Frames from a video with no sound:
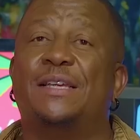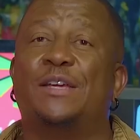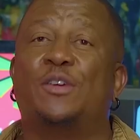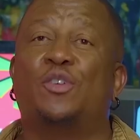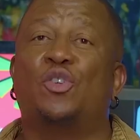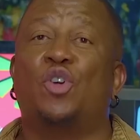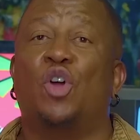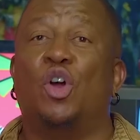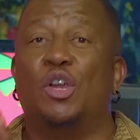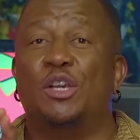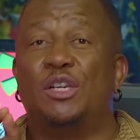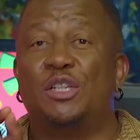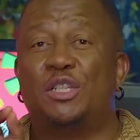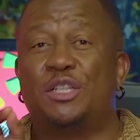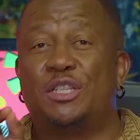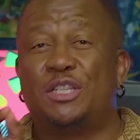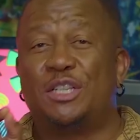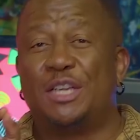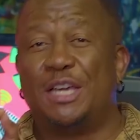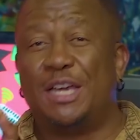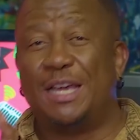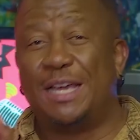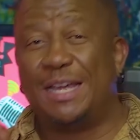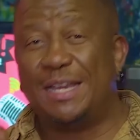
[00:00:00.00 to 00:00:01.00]

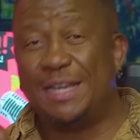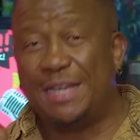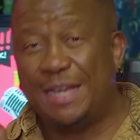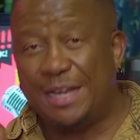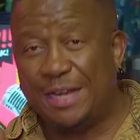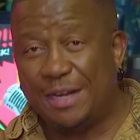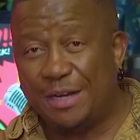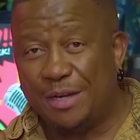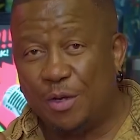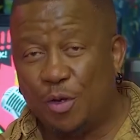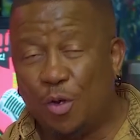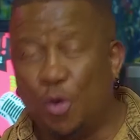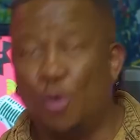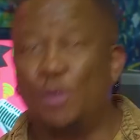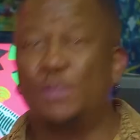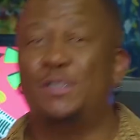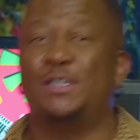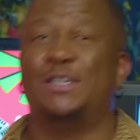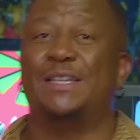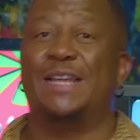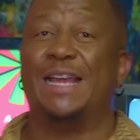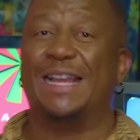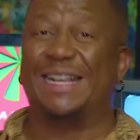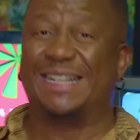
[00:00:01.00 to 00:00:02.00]
concerning or is
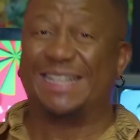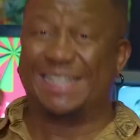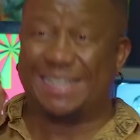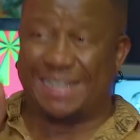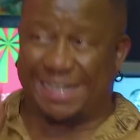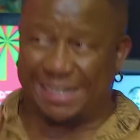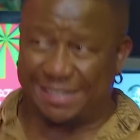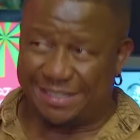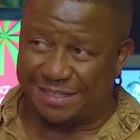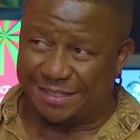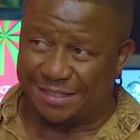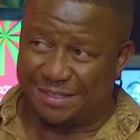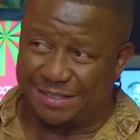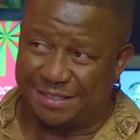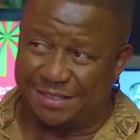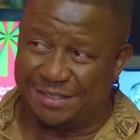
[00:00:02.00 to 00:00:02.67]
it a crisis?